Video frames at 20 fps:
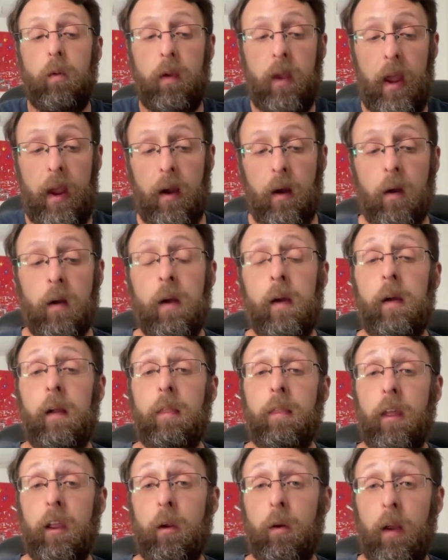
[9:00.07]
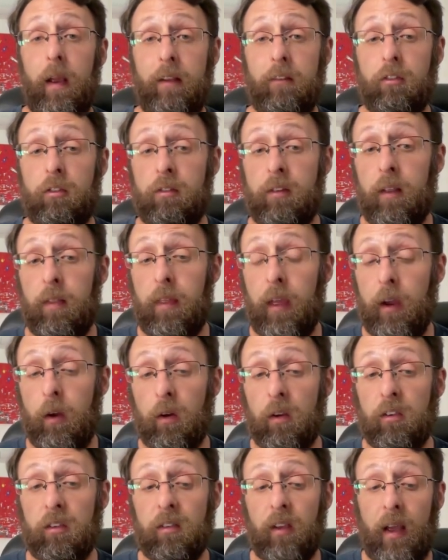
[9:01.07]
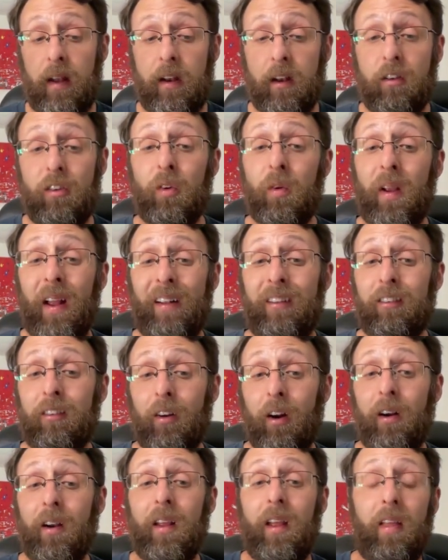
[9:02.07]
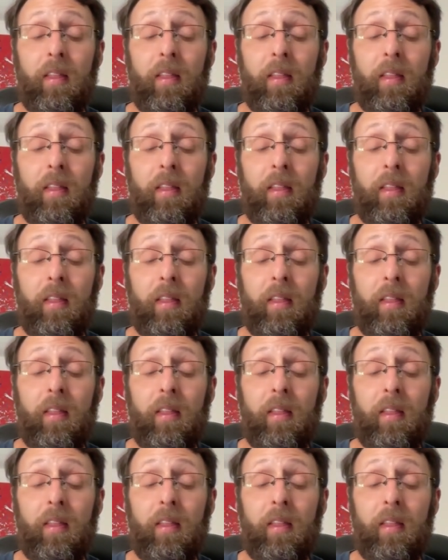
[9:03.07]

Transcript: you care, that you're interested, that you're excited to get started.